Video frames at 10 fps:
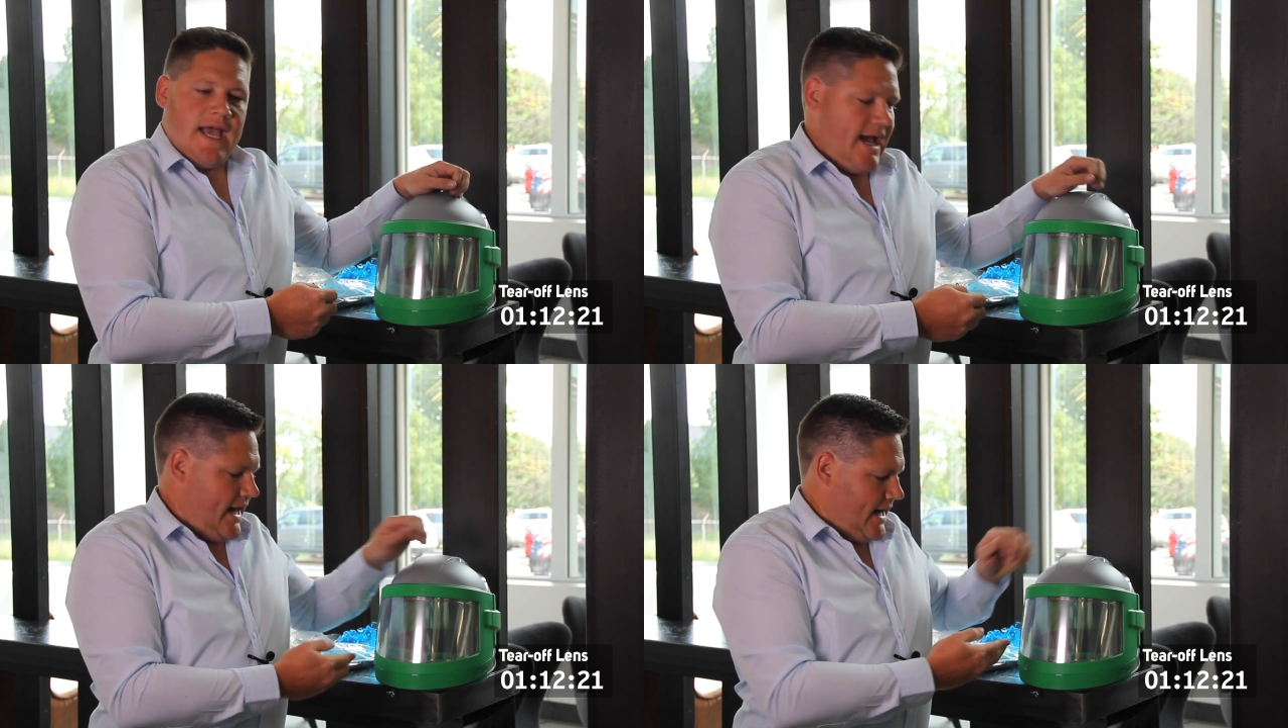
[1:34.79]

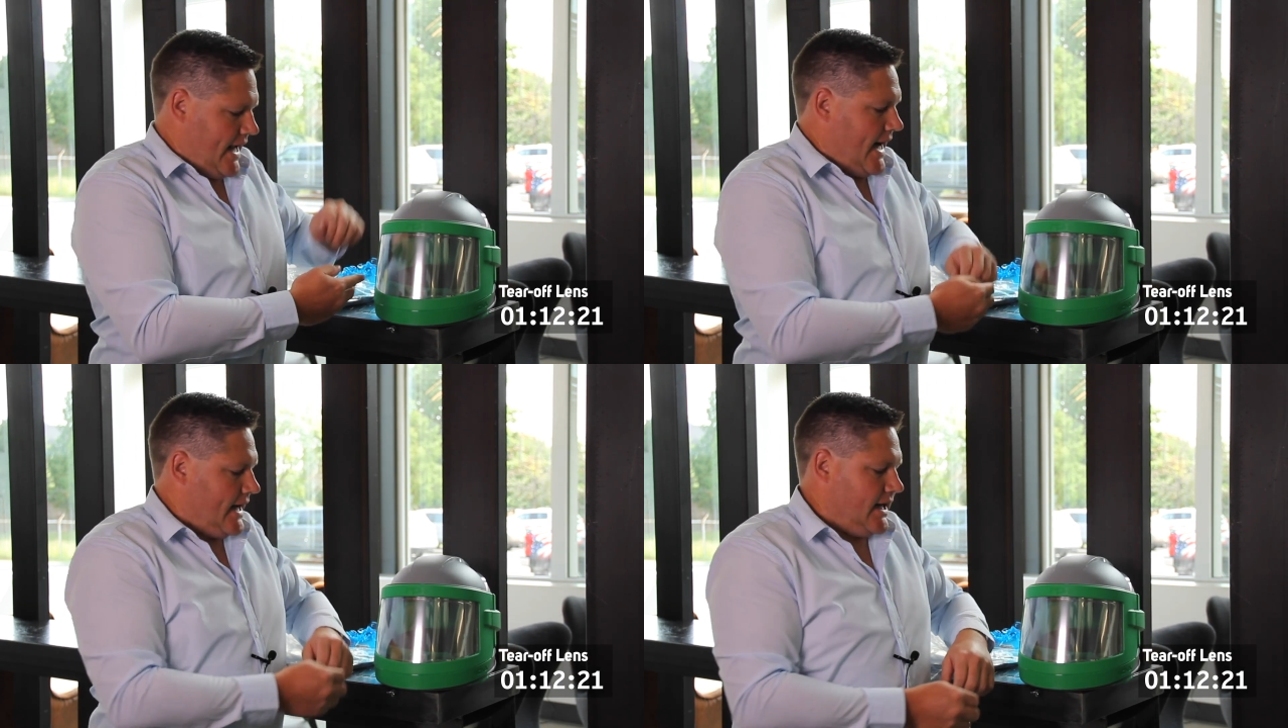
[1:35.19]
and an
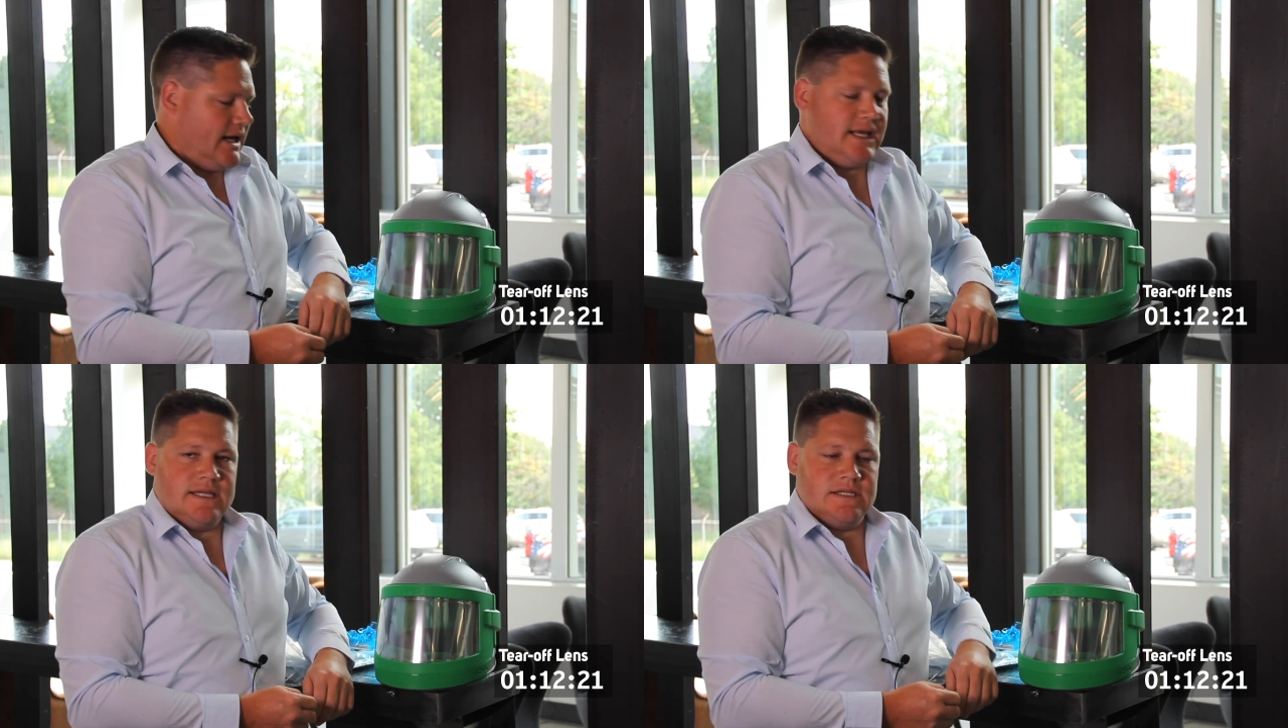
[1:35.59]
outer
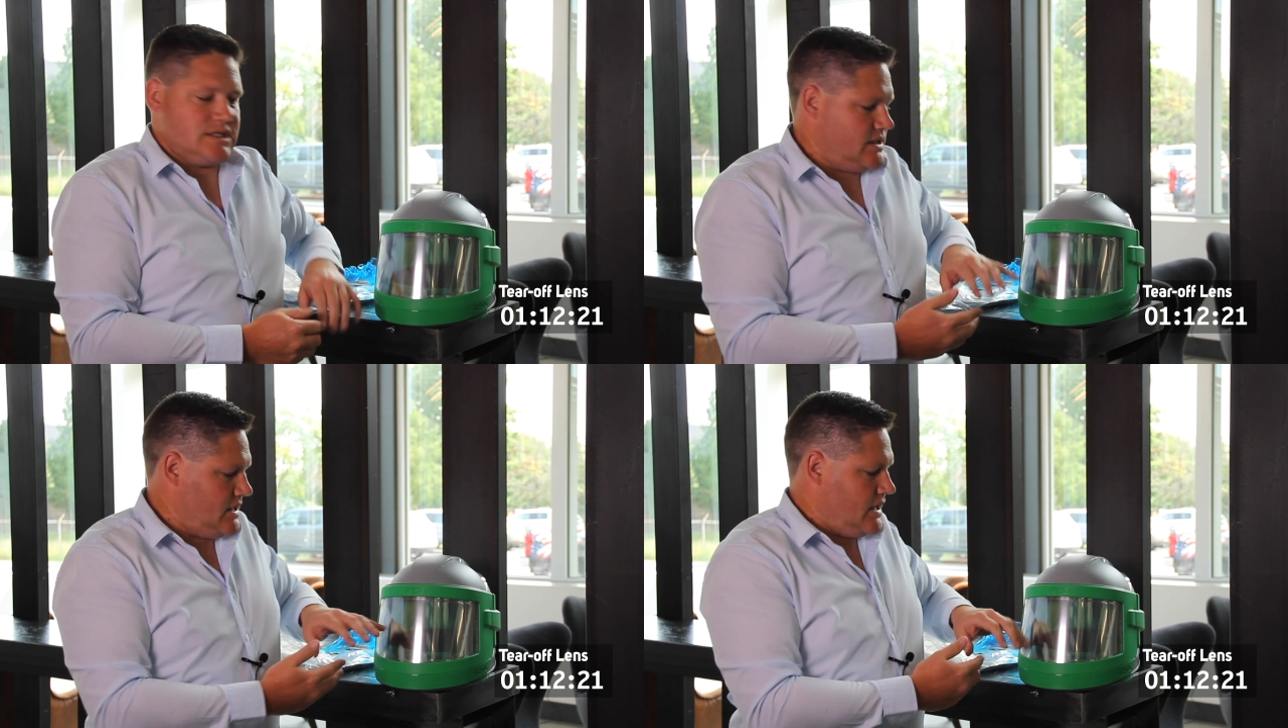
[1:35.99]

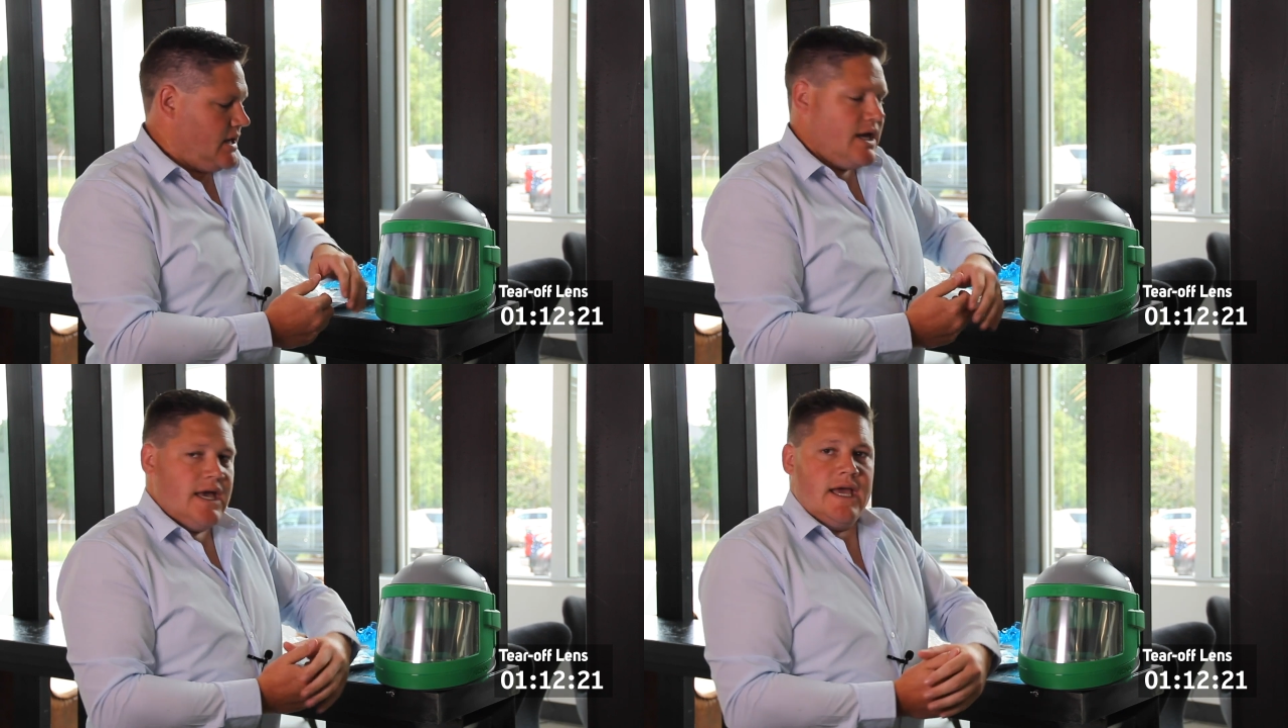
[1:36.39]
lens
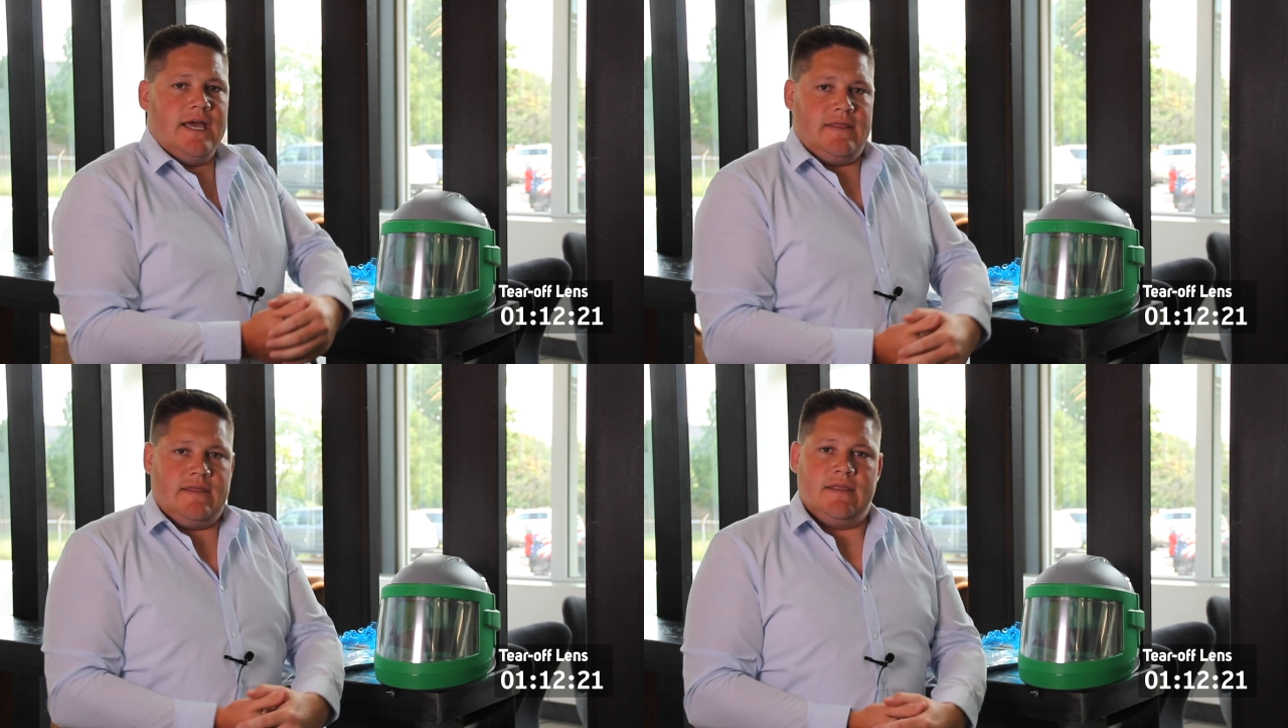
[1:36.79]

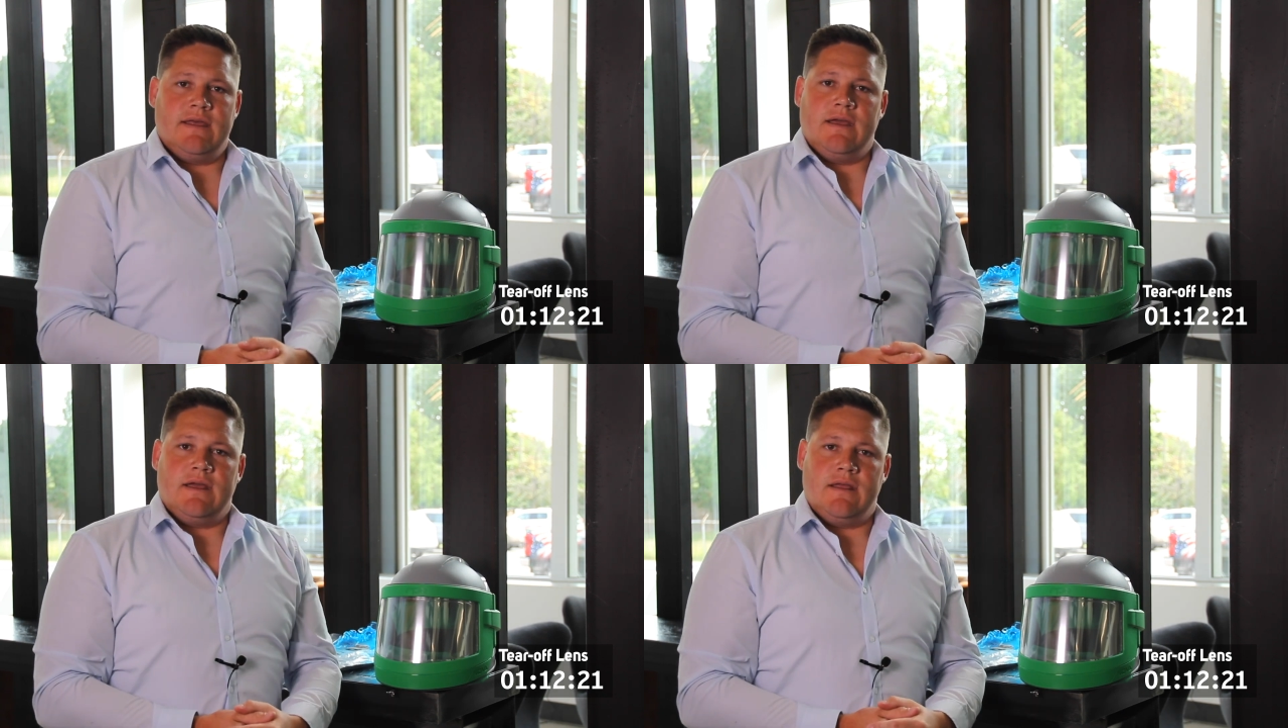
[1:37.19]
in
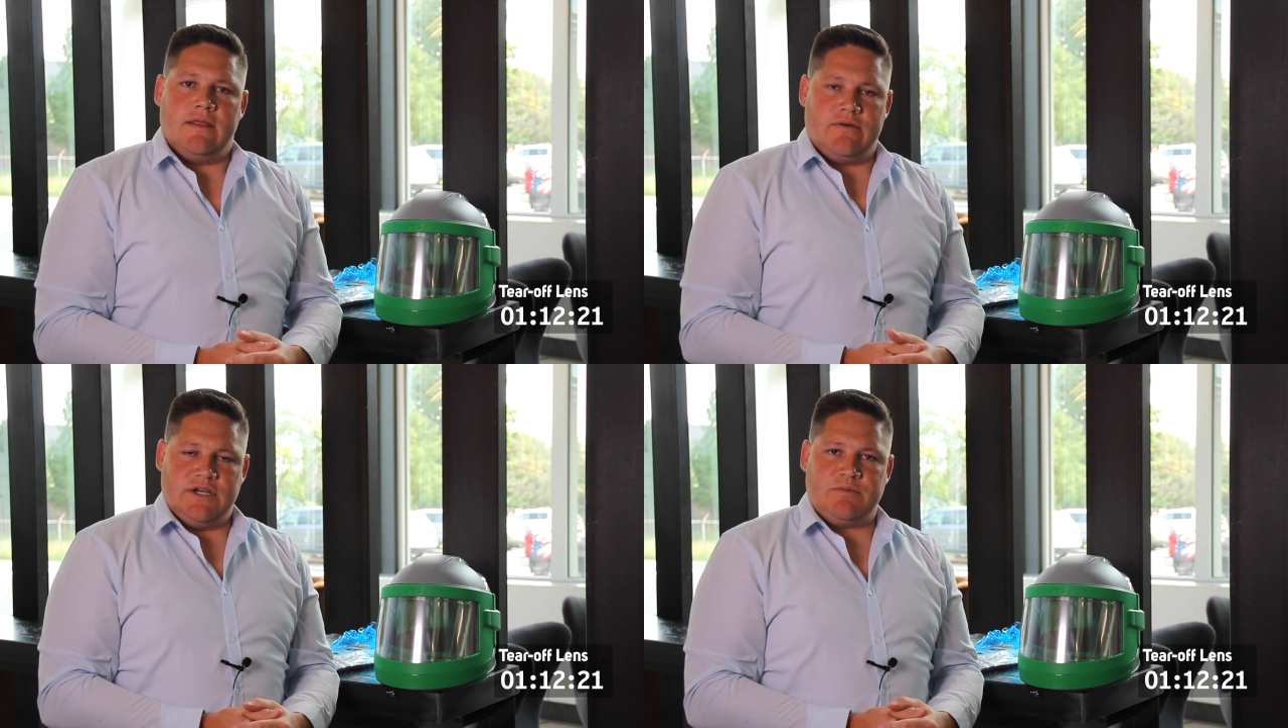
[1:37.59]

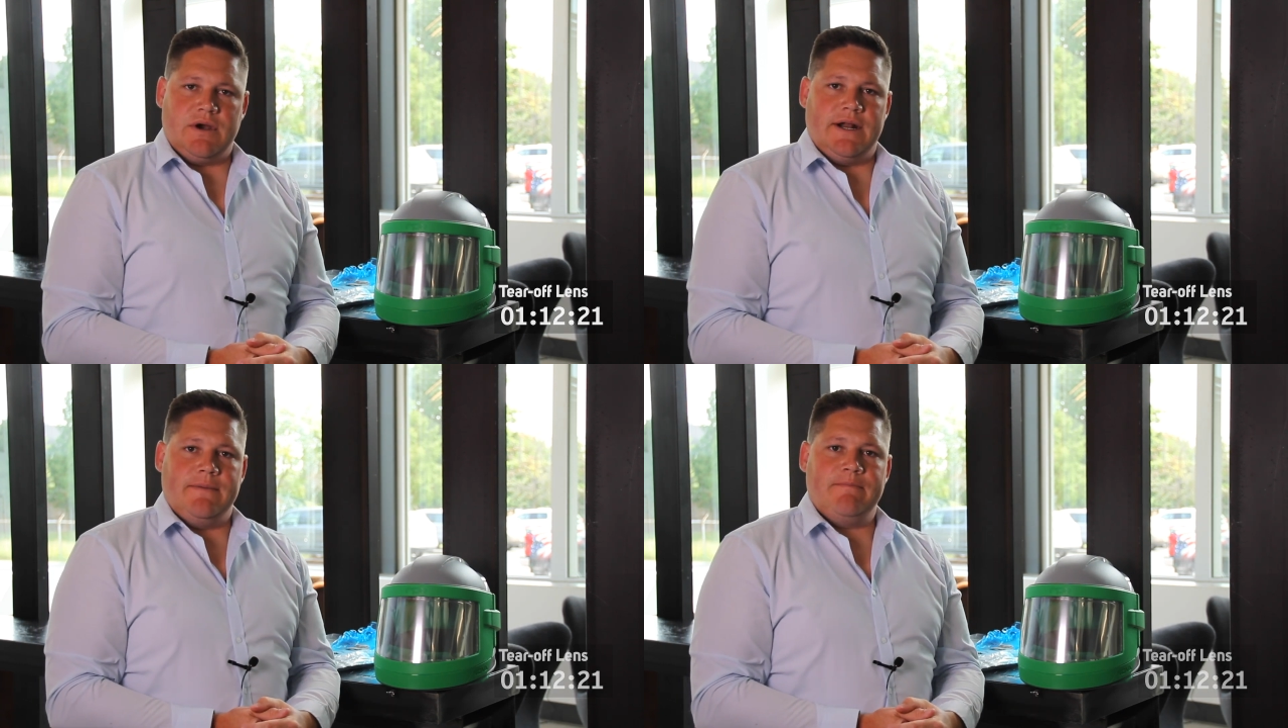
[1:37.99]
the
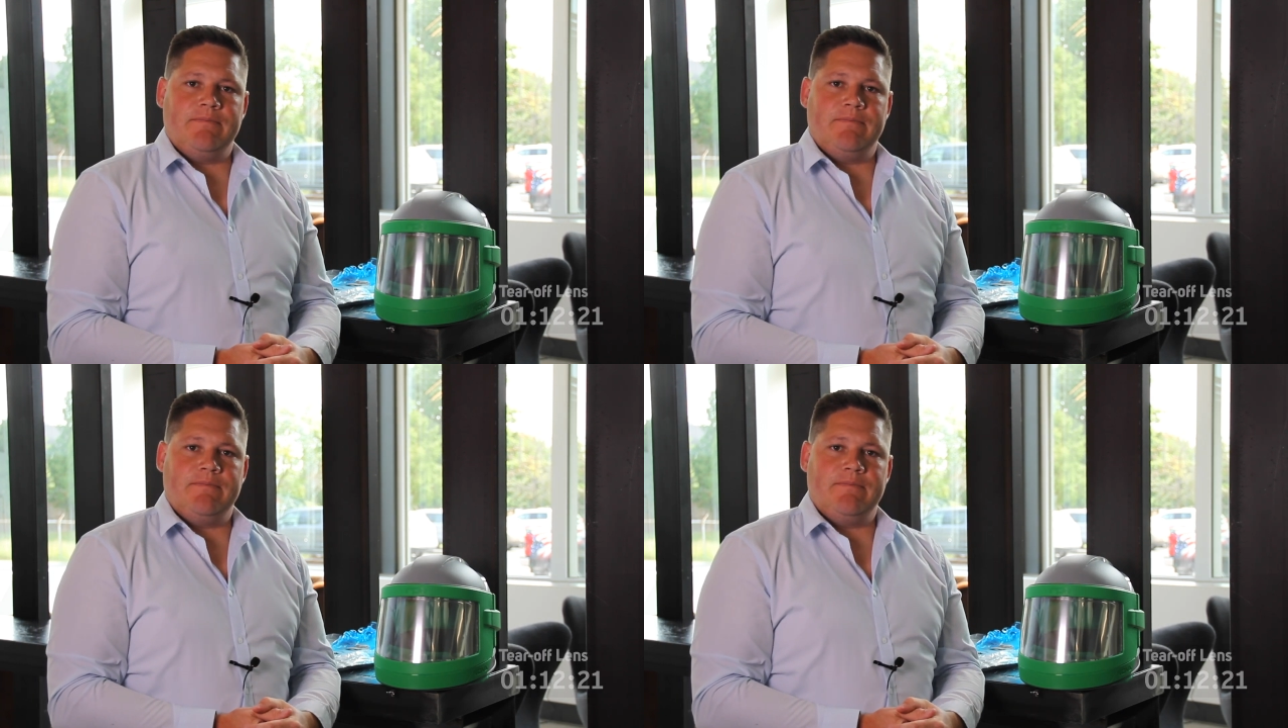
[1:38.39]
respirator.